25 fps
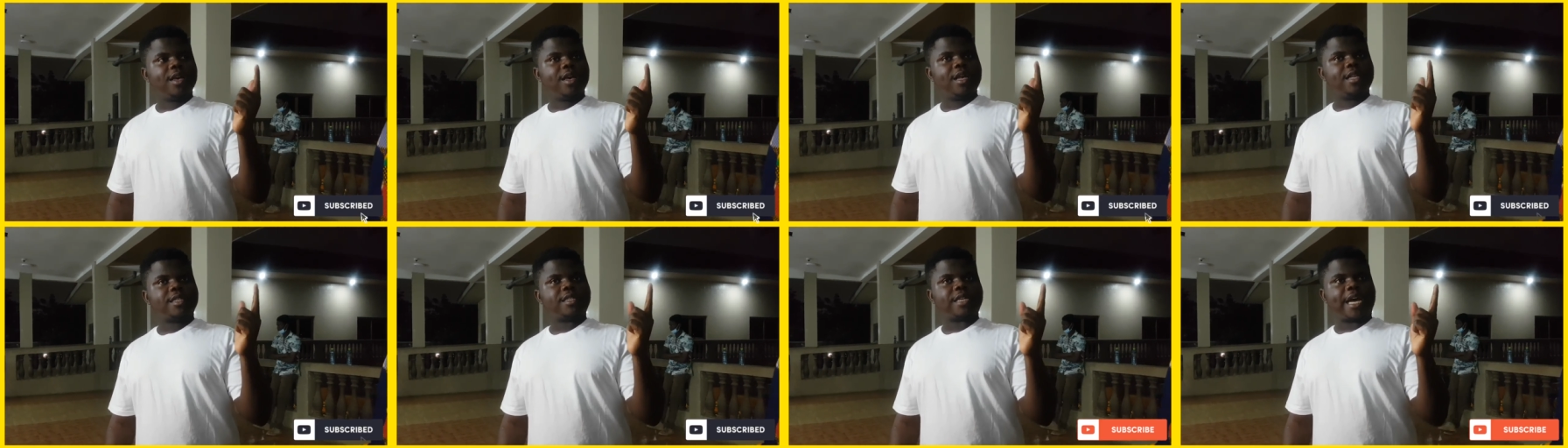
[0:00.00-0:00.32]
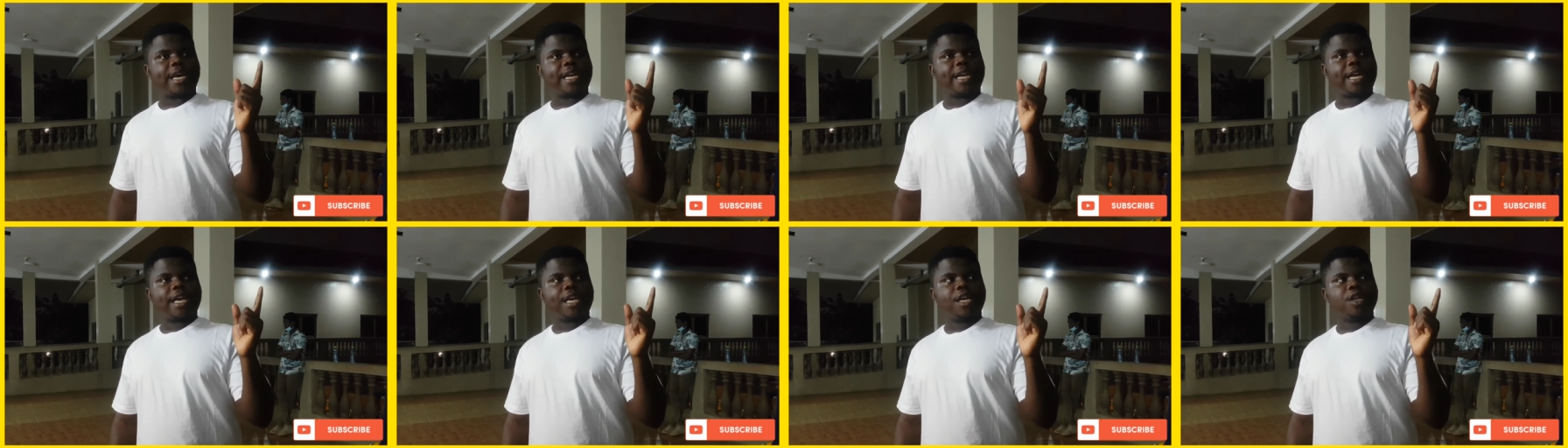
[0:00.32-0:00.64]
it's
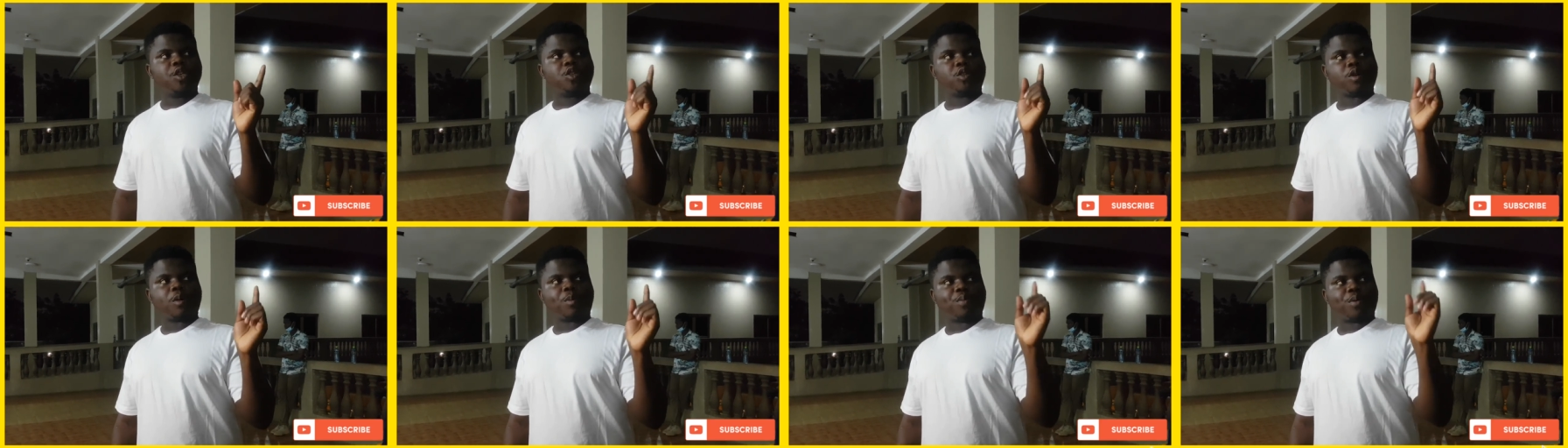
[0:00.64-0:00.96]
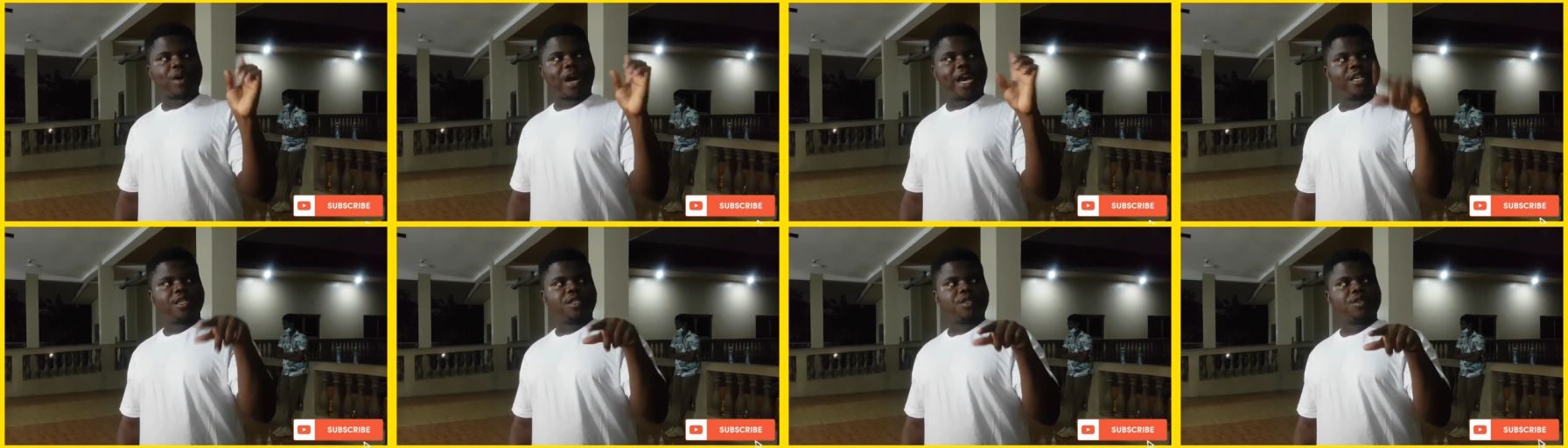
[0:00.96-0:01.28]
either he
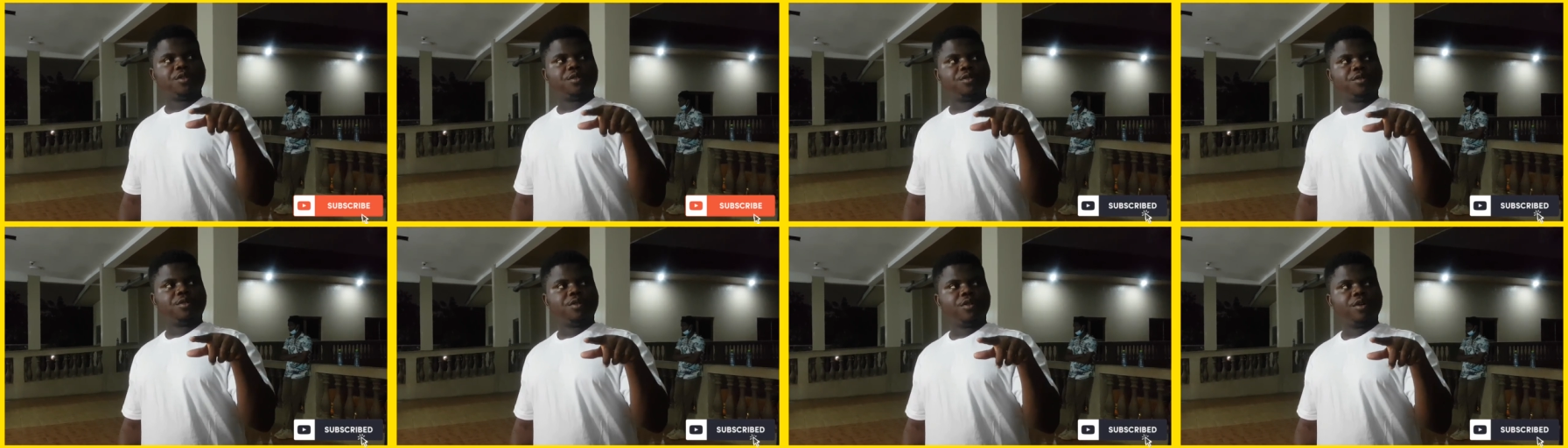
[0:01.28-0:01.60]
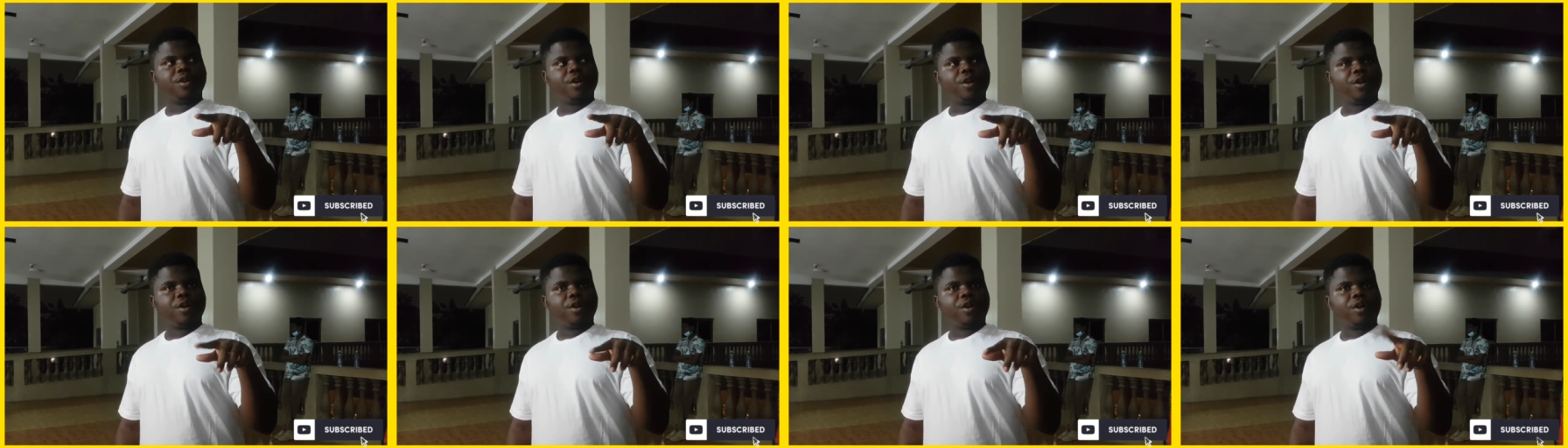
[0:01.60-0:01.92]
surprises you
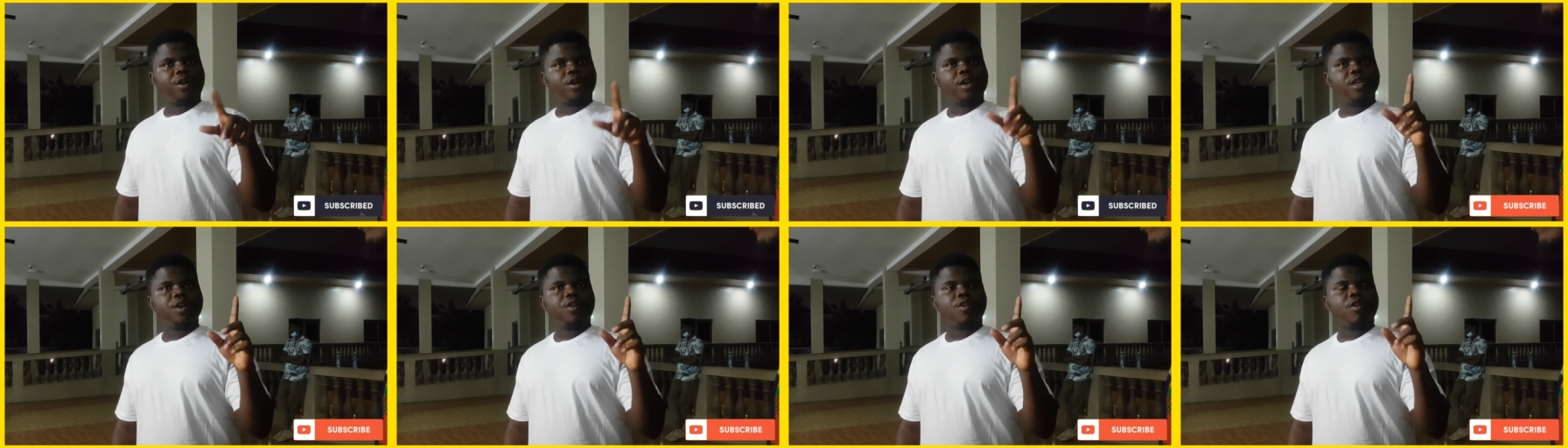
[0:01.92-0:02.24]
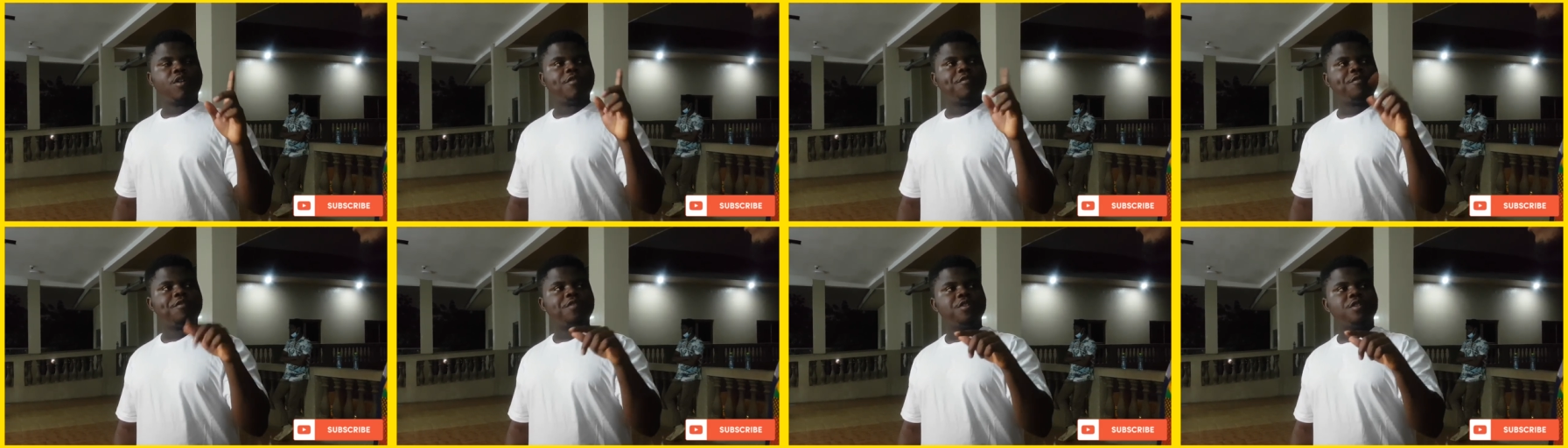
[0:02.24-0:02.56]
or he
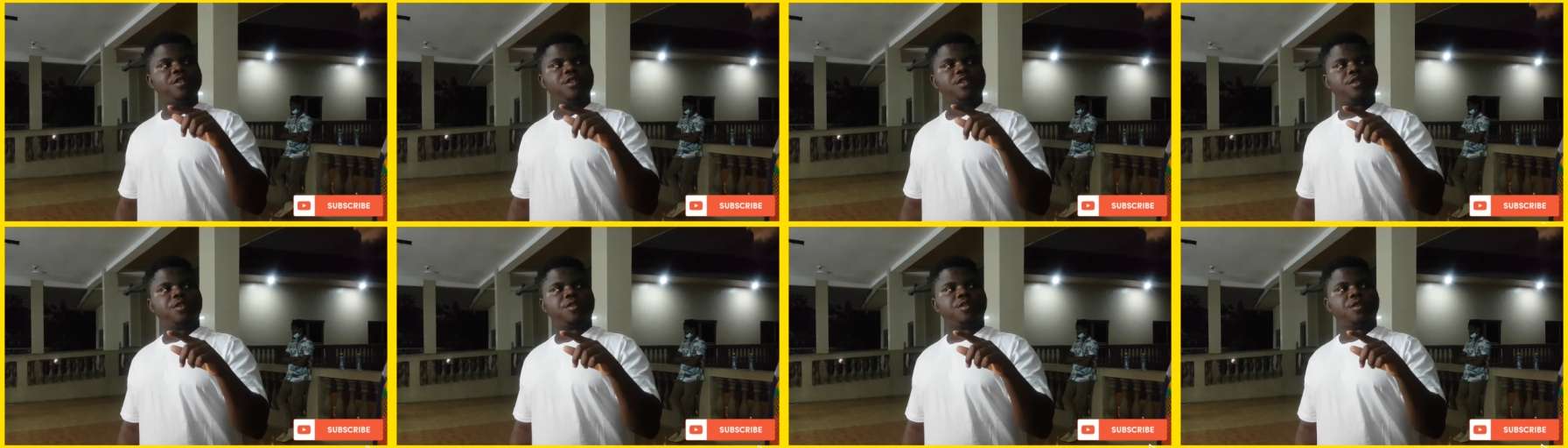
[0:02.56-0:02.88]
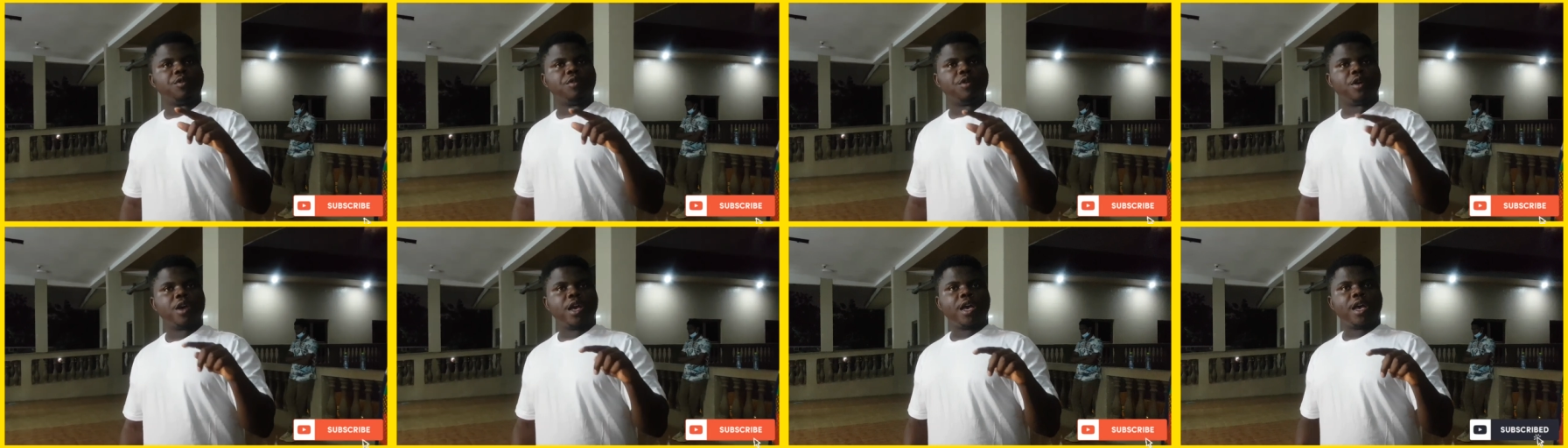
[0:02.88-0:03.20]
confuses
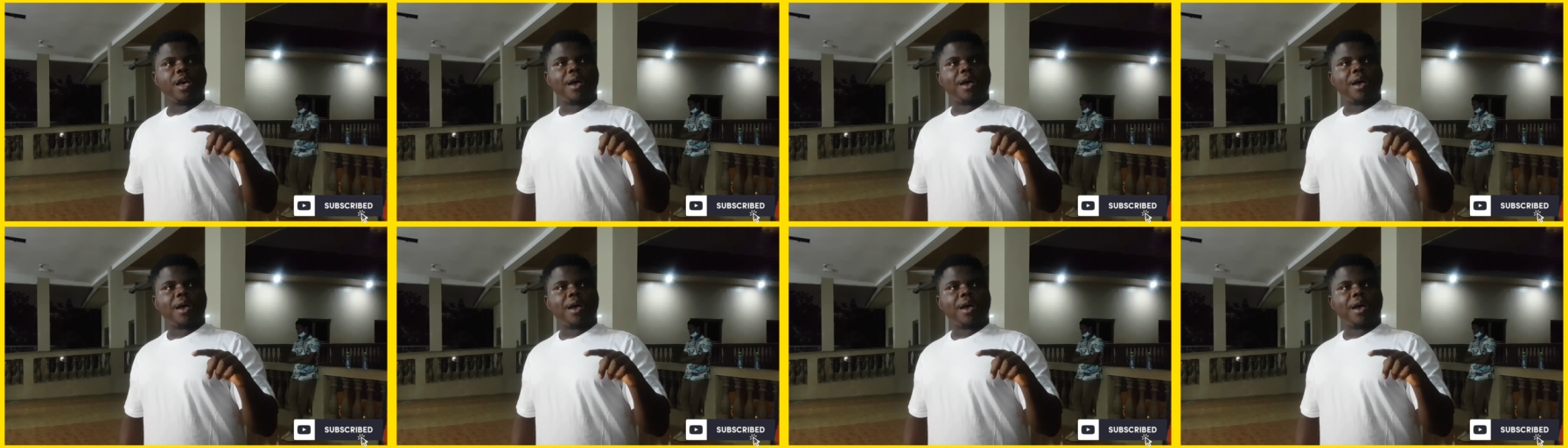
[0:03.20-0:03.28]
you.